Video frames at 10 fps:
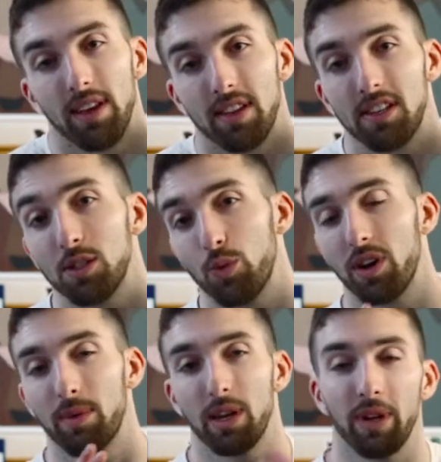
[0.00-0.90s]
This is
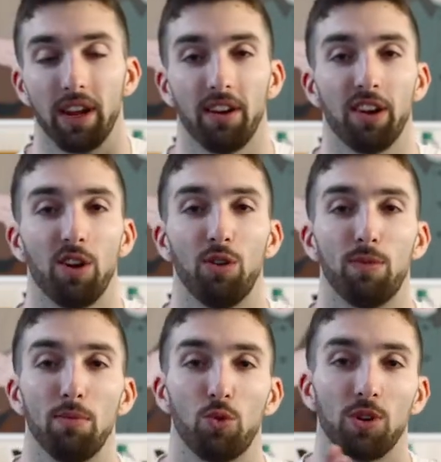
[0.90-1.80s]
where I'm gonna be carrying all
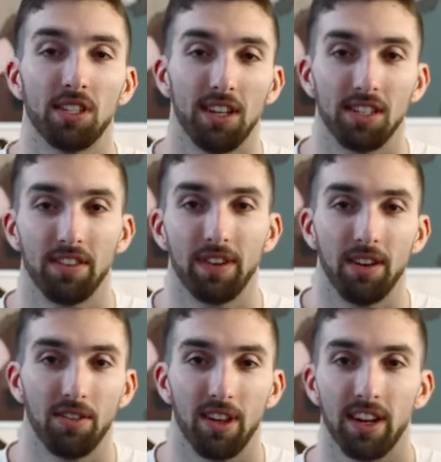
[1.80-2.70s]
my more sensitive
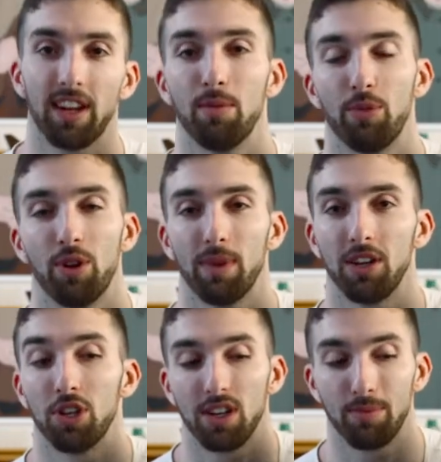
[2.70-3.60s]
gear that I can't put in my
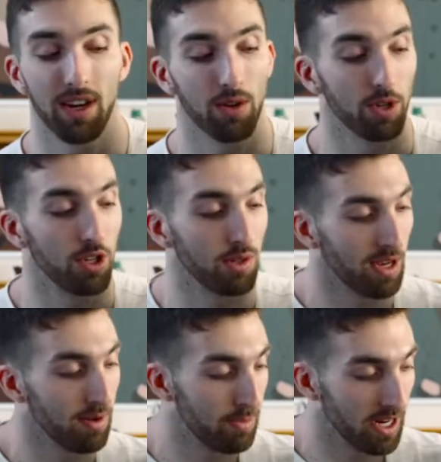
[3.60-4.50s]
check bag, which is
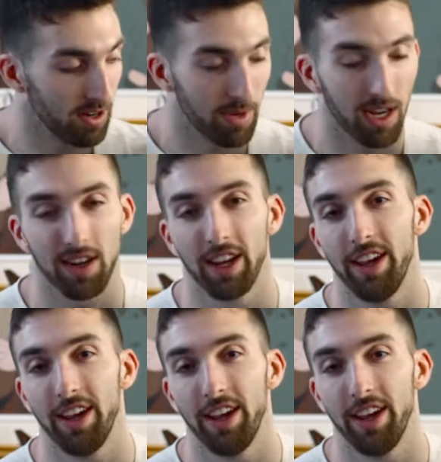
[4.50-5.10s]
my bigger bag.